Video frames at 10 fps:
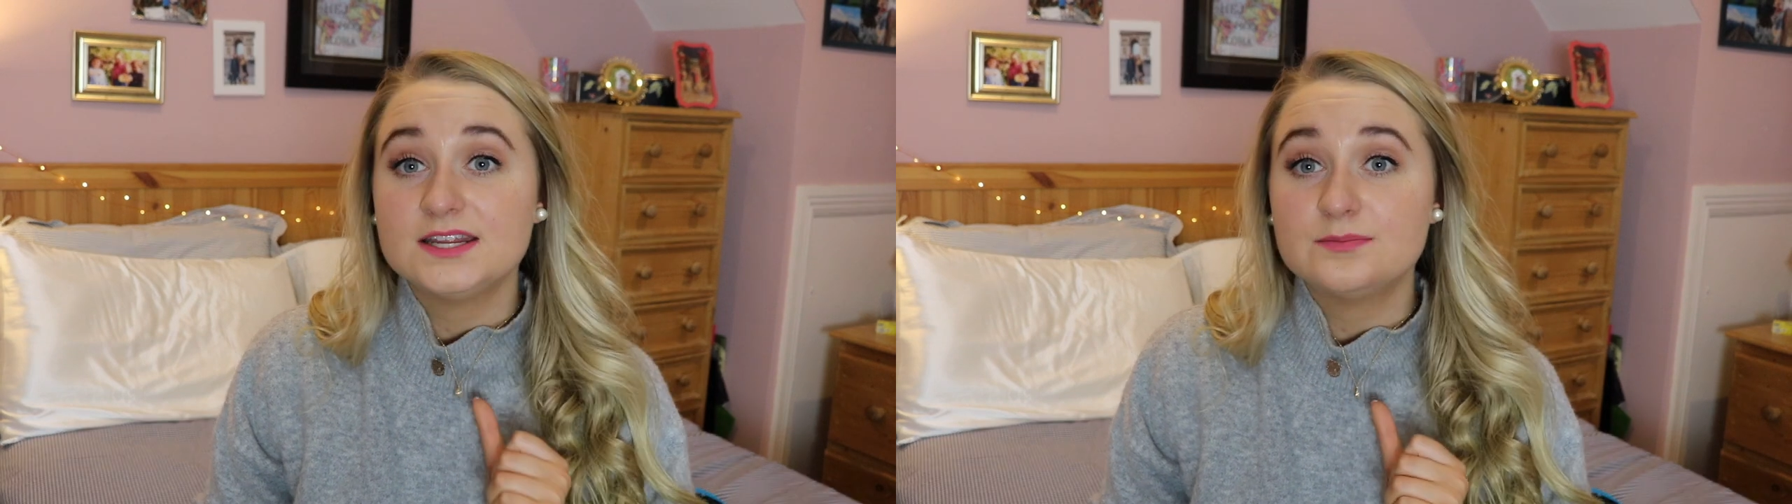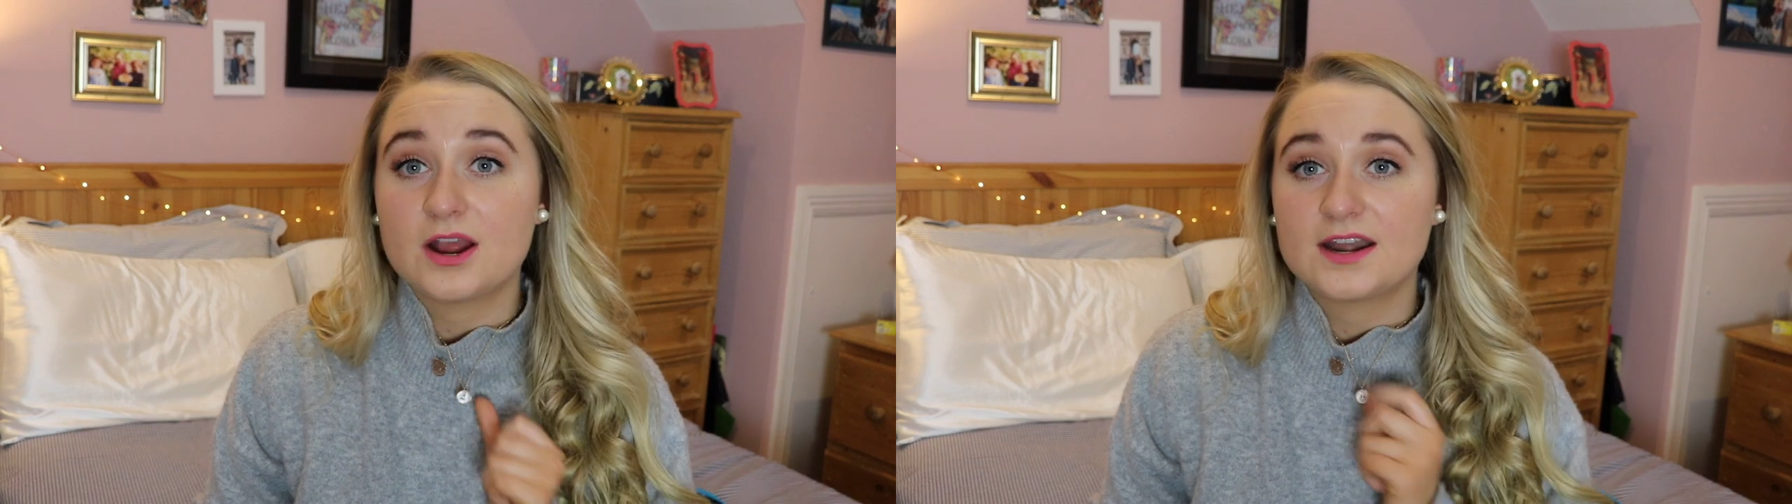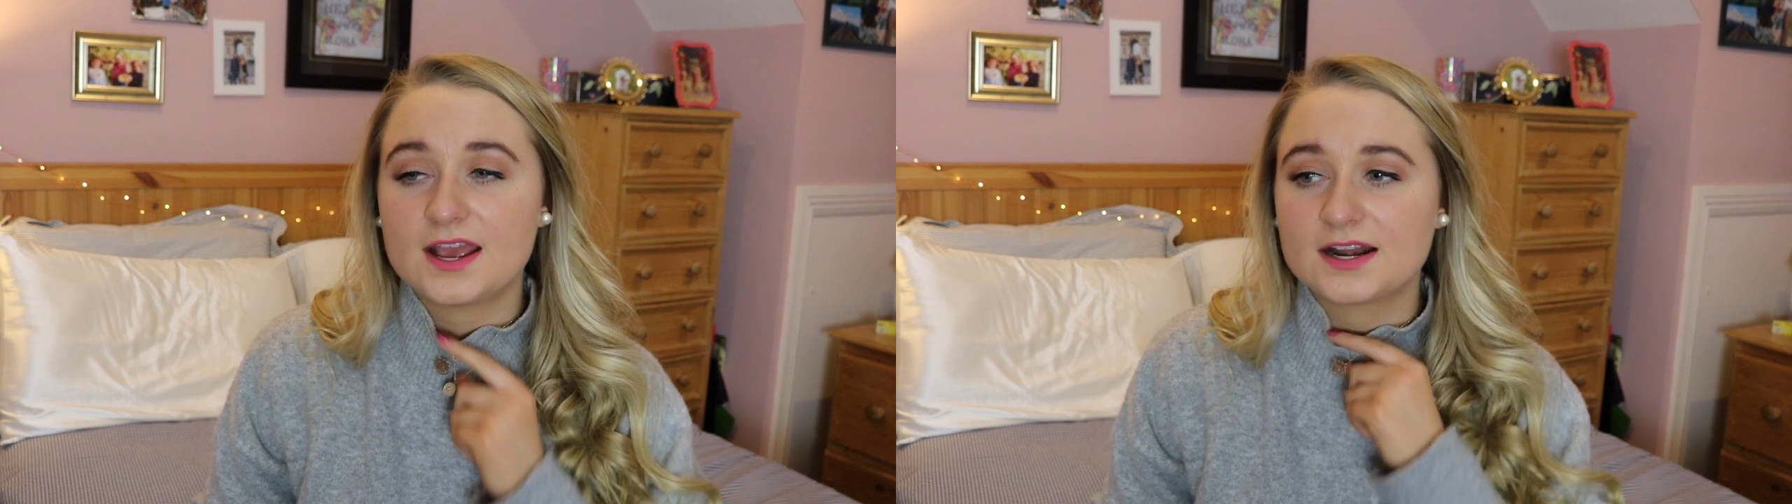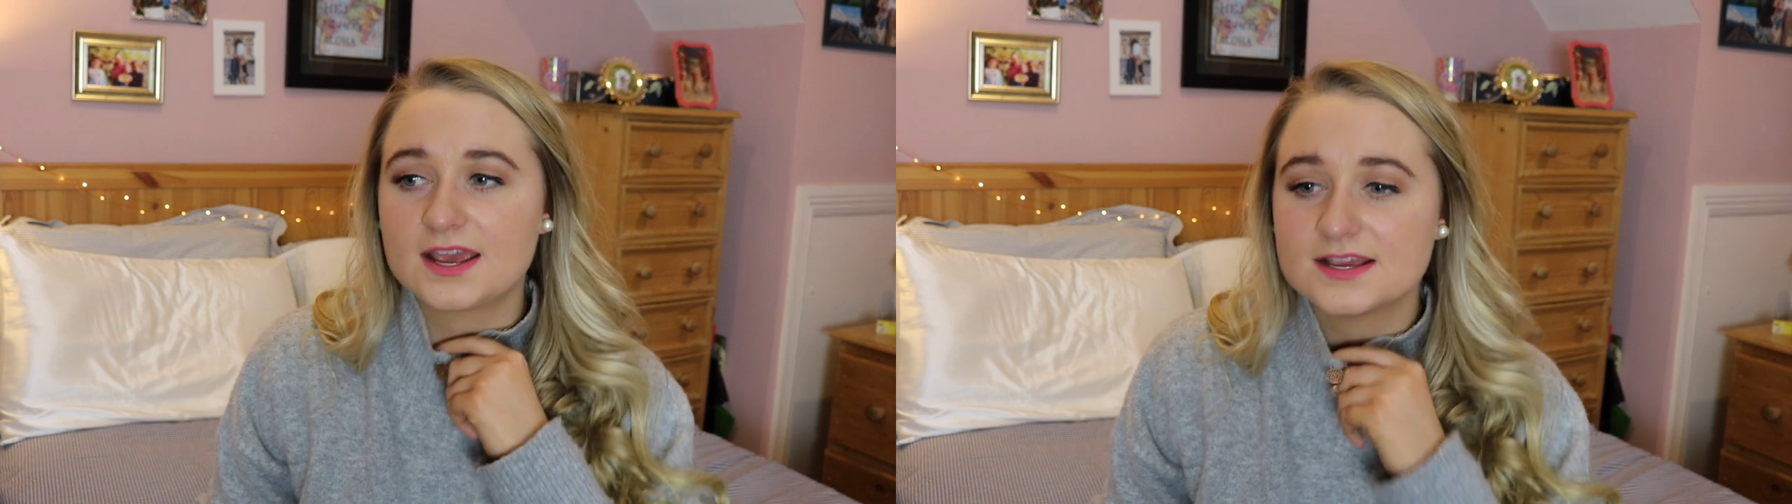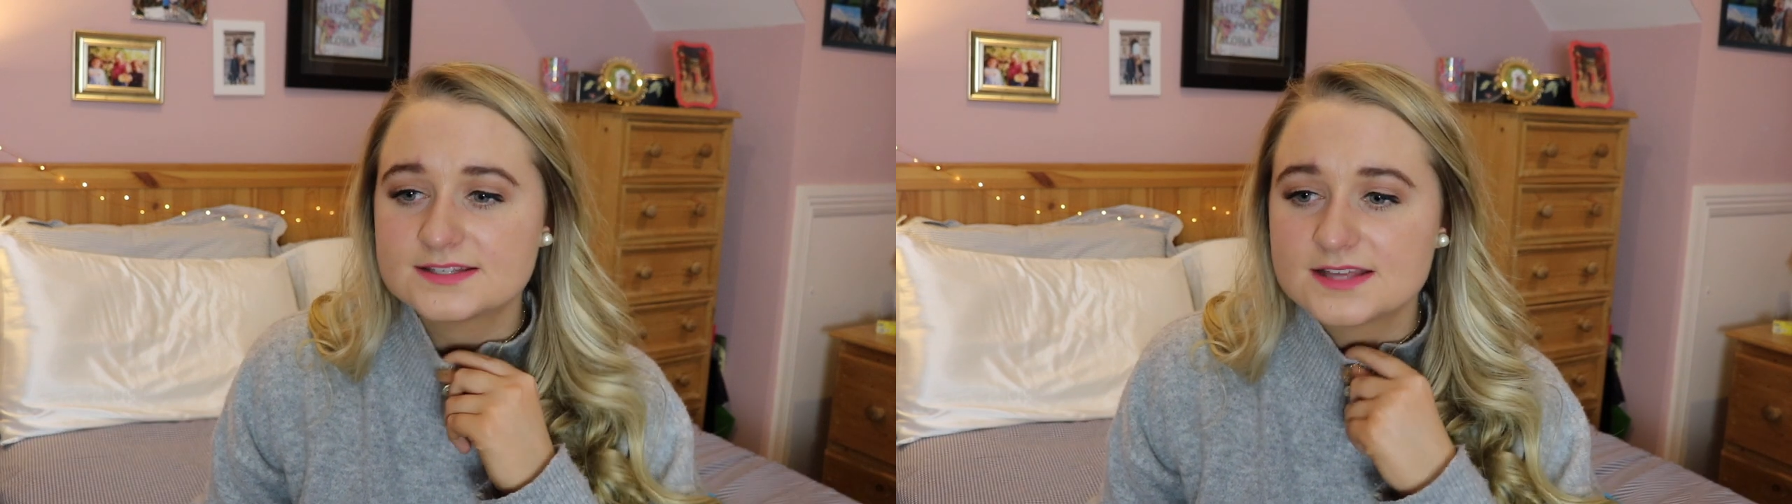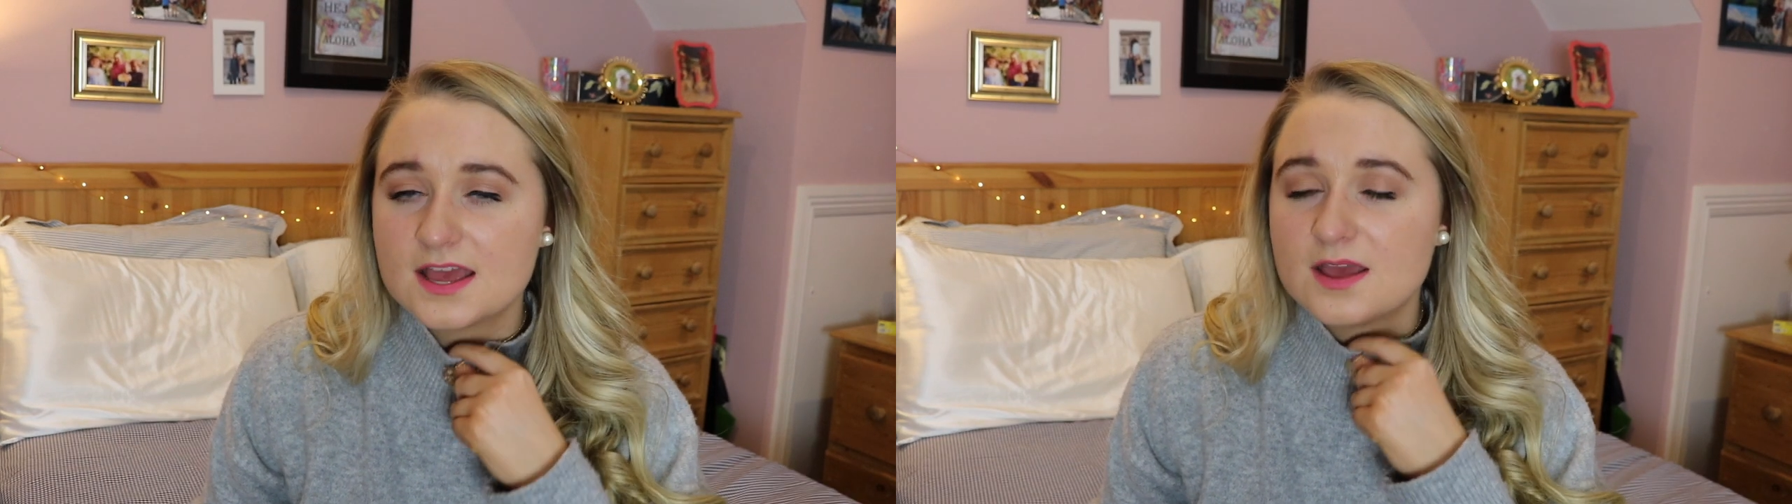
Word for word: Libra necklace,